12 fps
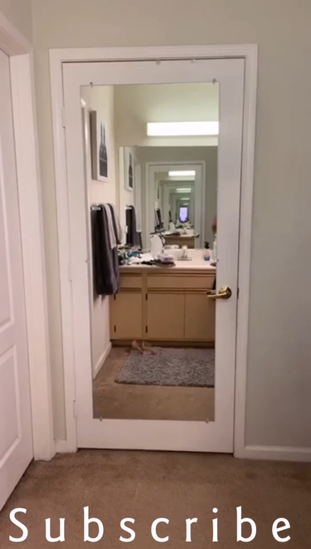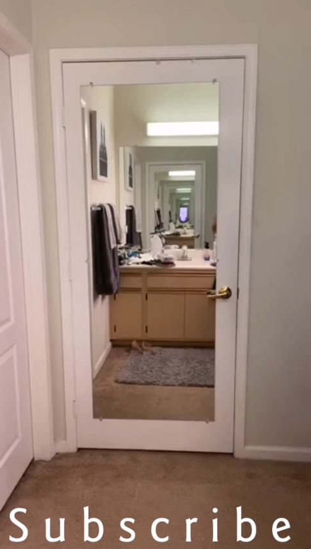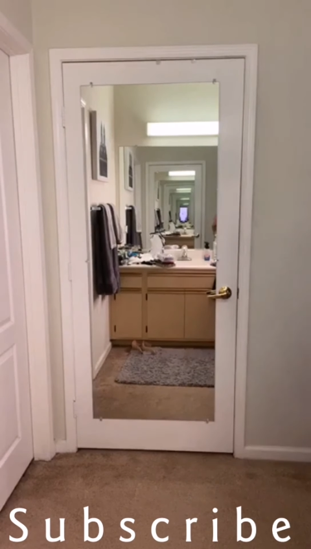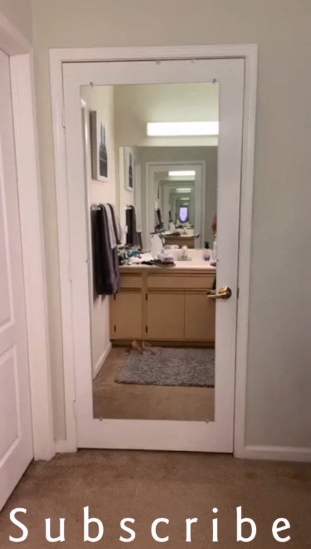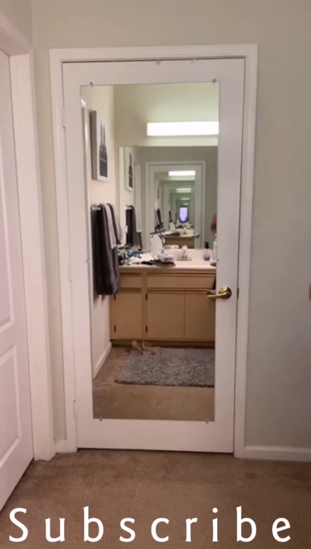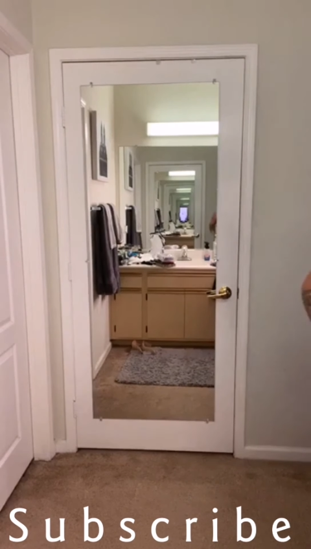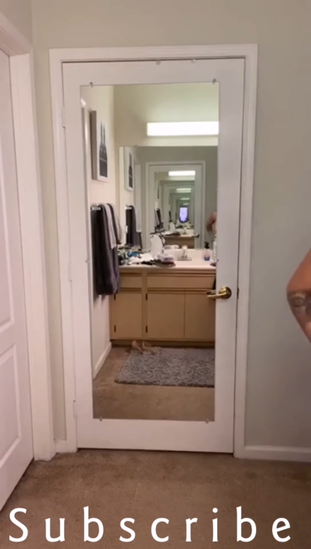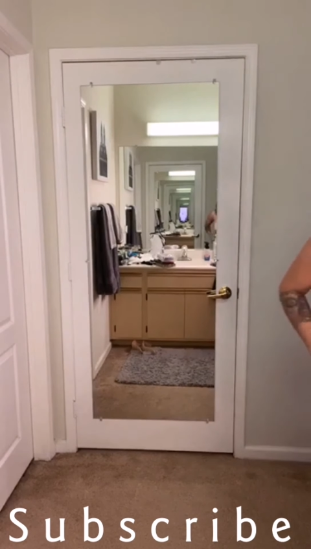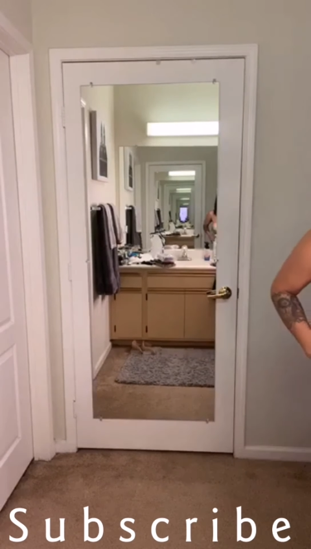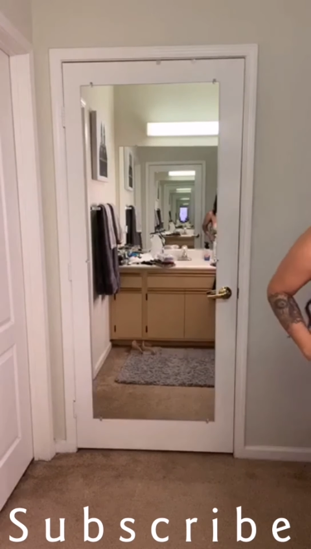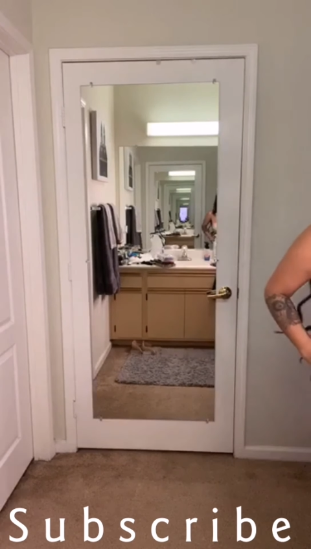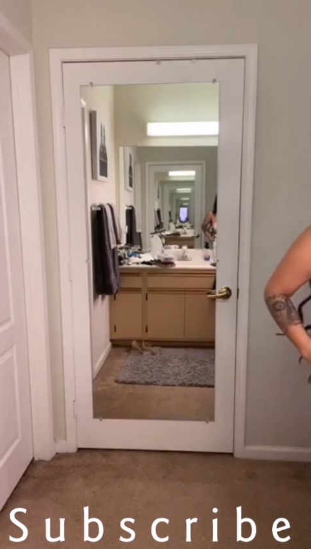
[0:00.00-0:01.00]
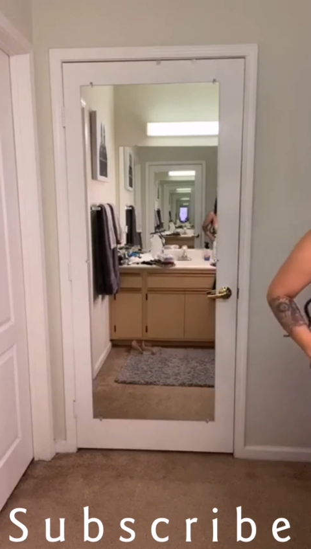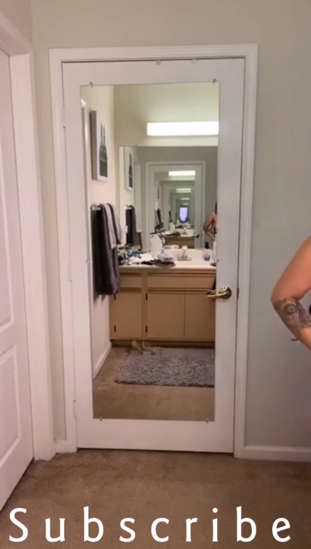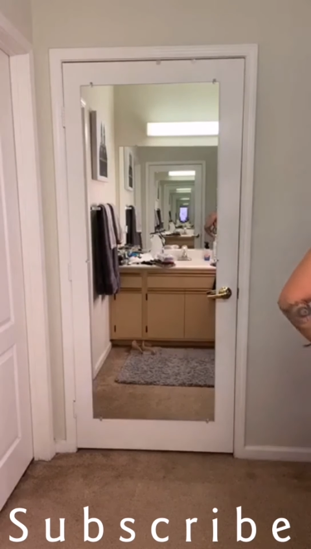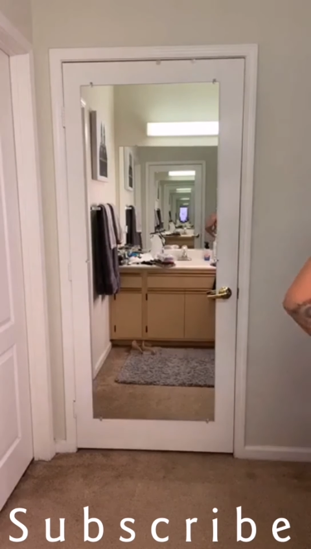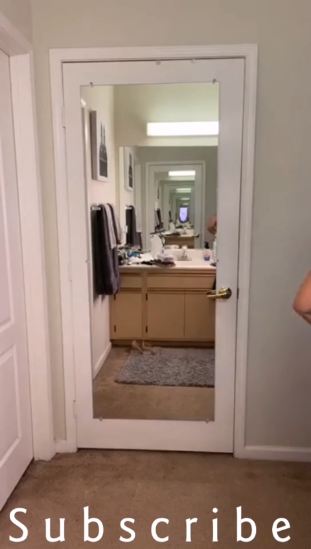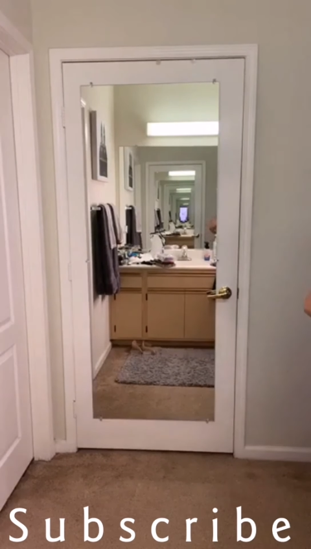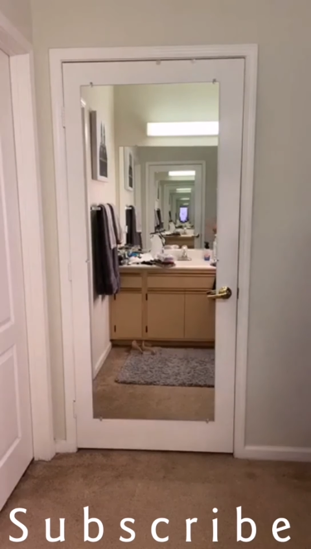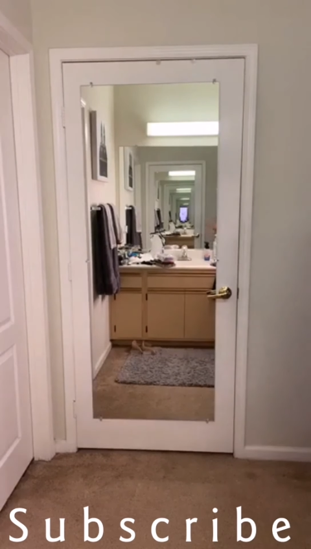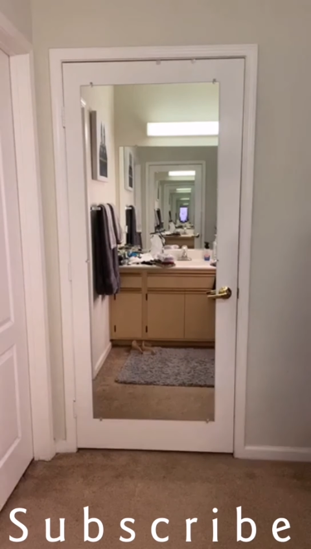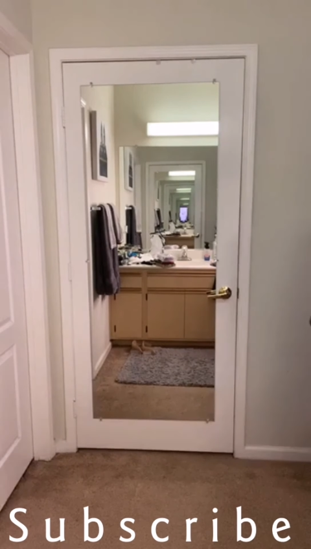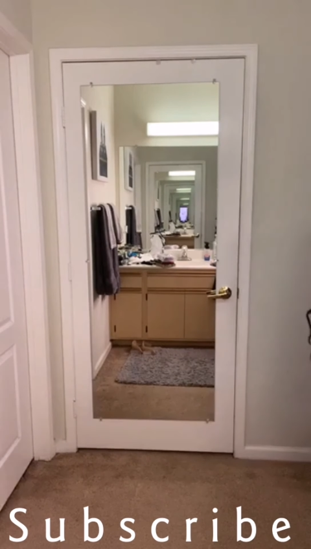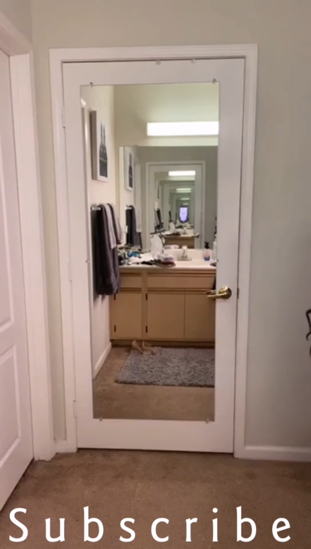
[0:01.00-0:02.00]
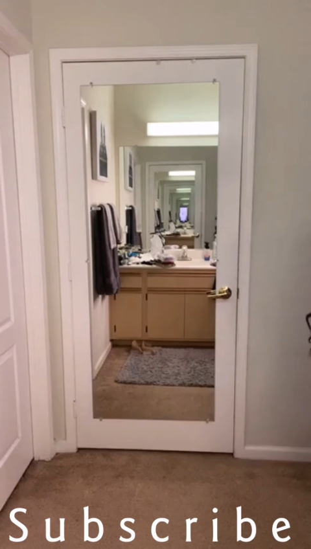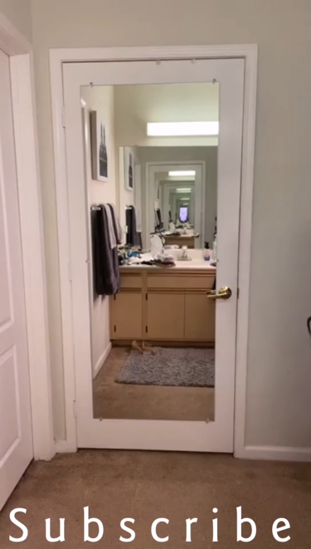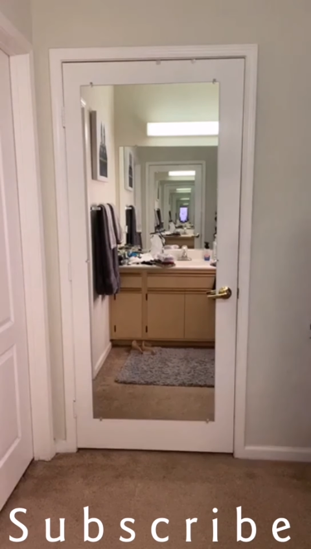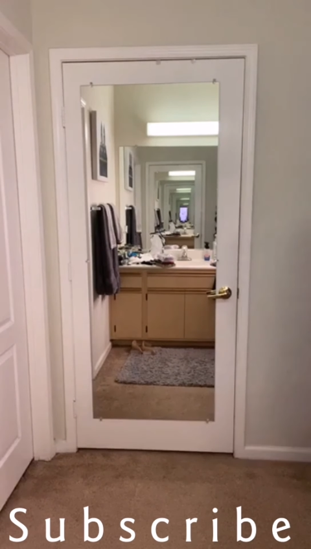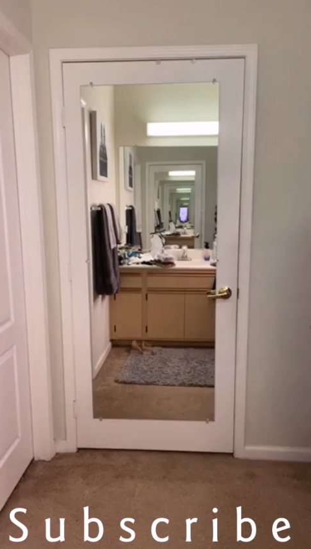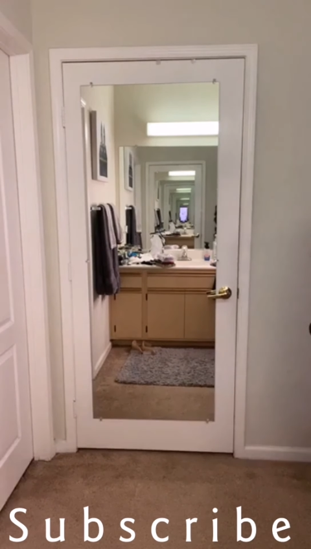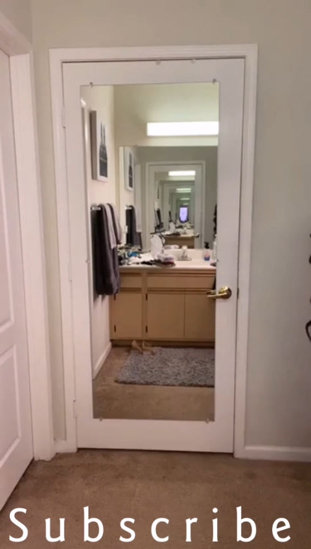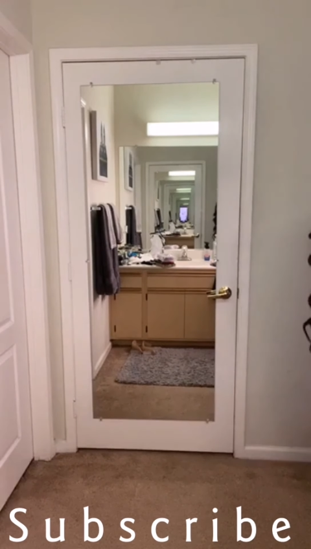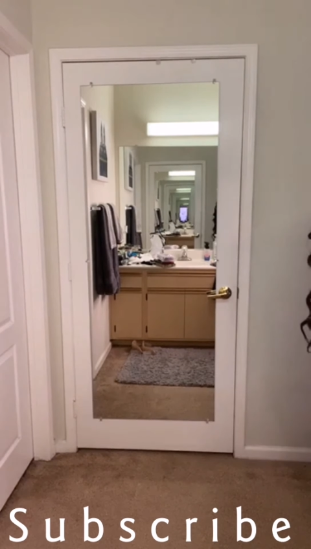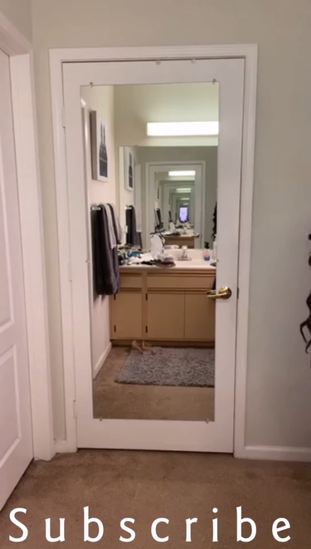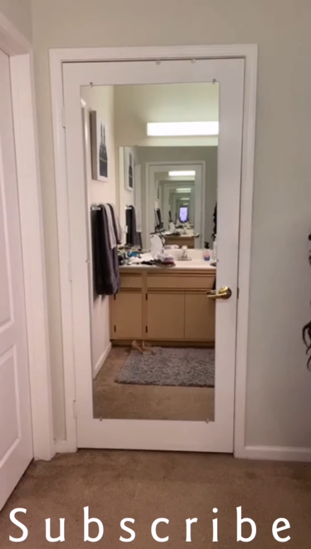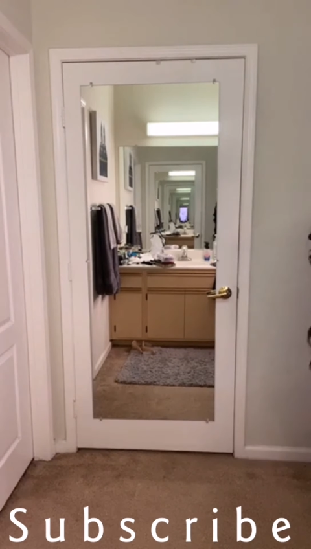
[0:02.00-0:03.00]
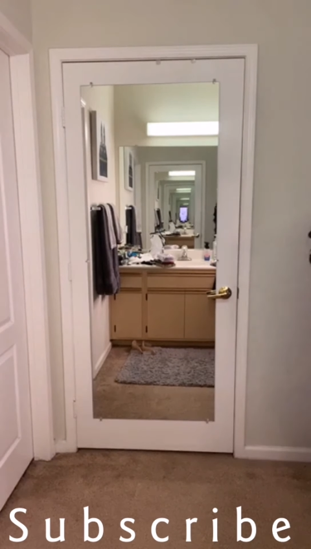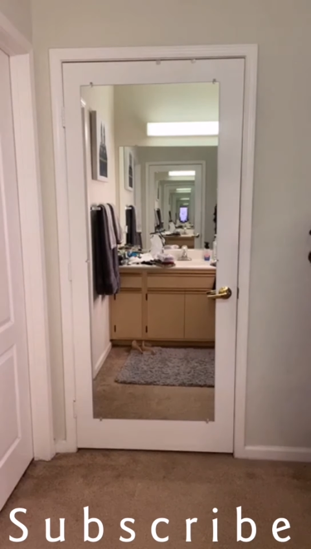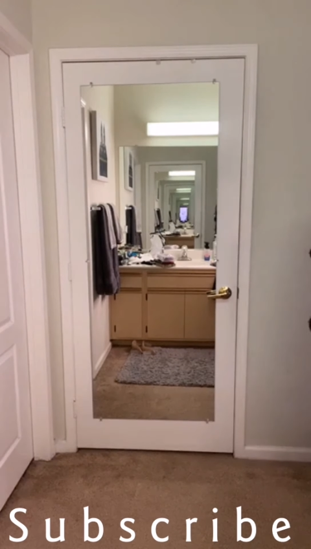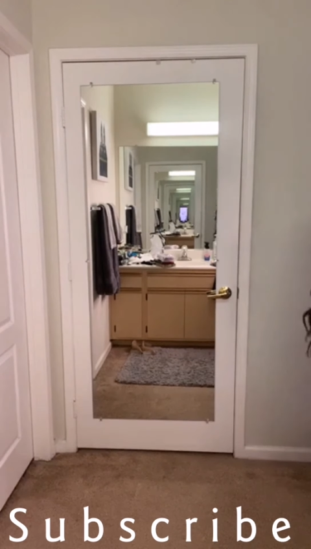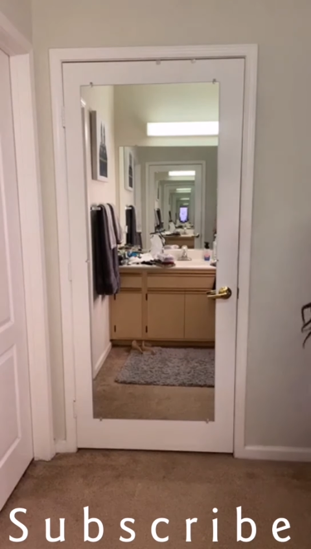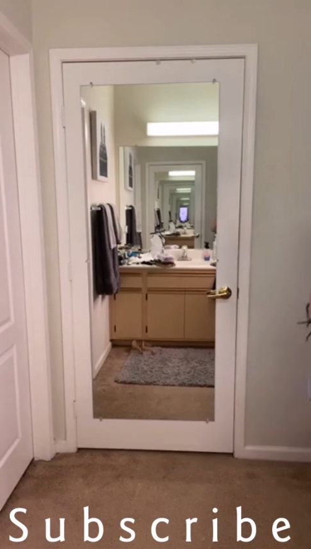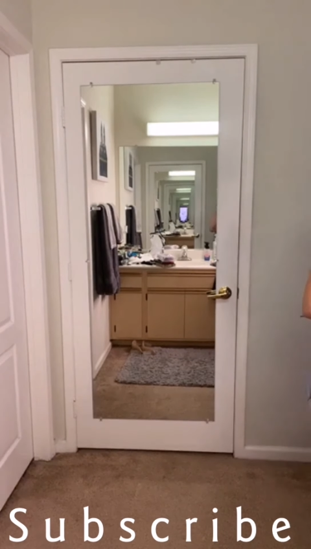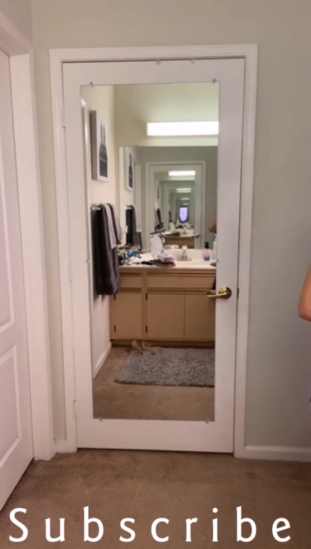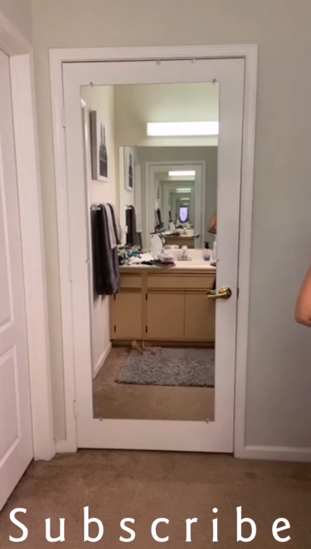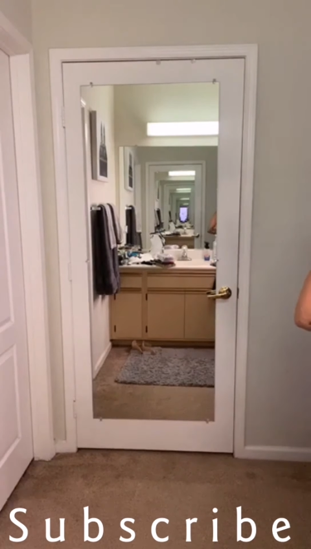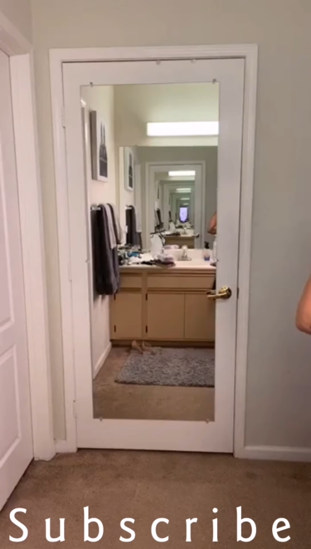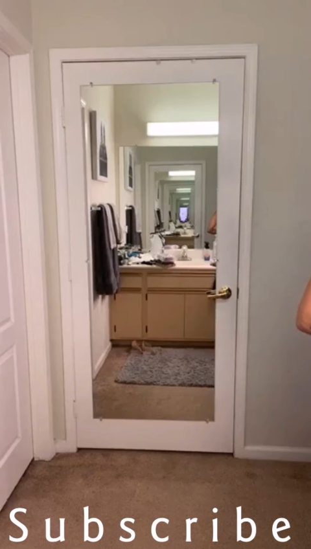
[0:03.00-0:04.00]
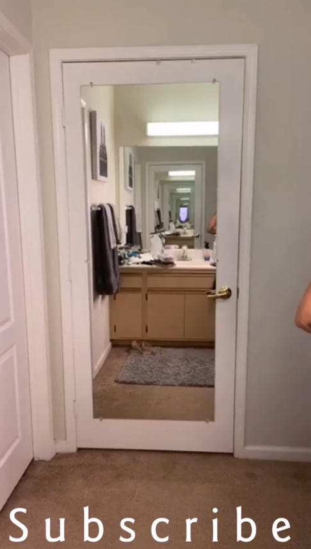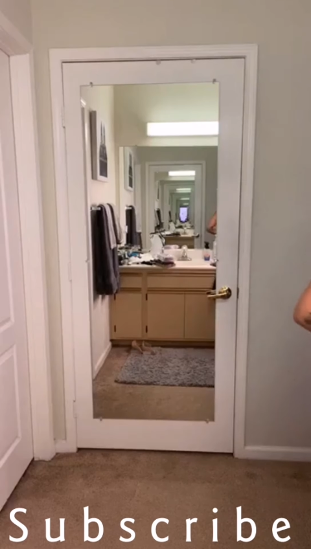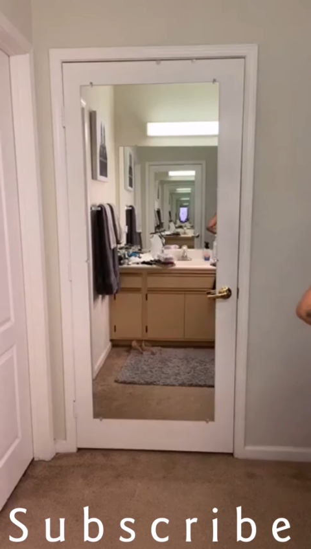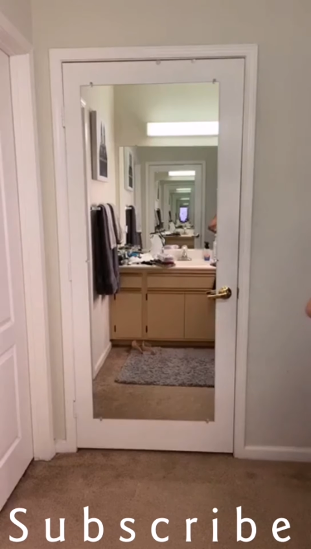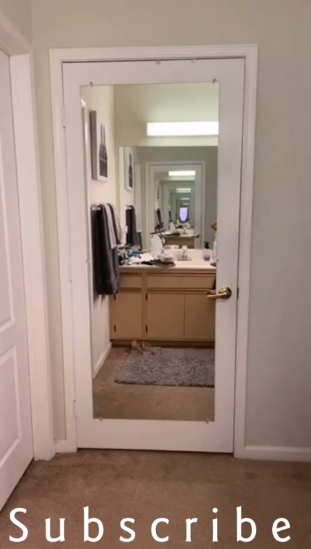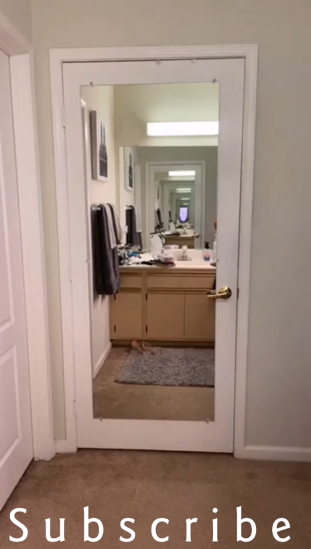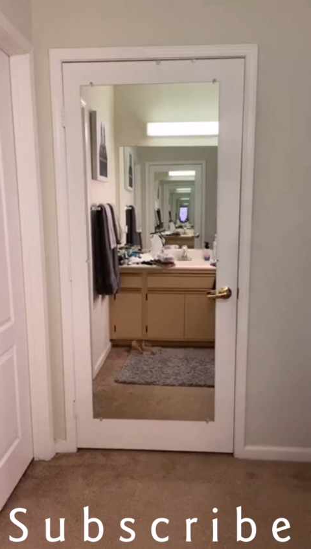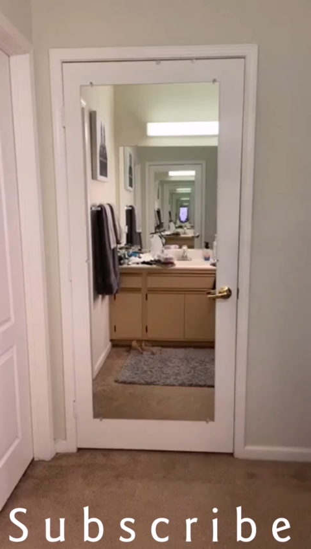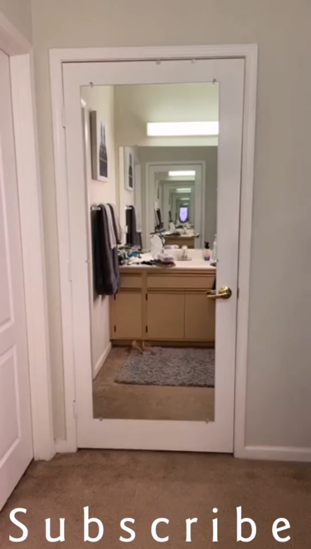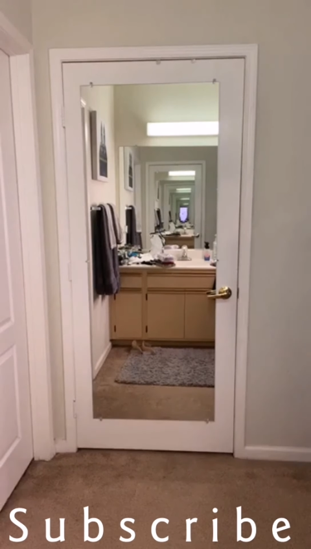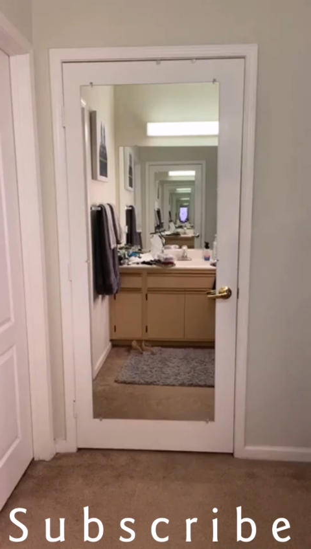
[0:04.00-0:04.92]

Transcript: Nobody's mouth can be seen.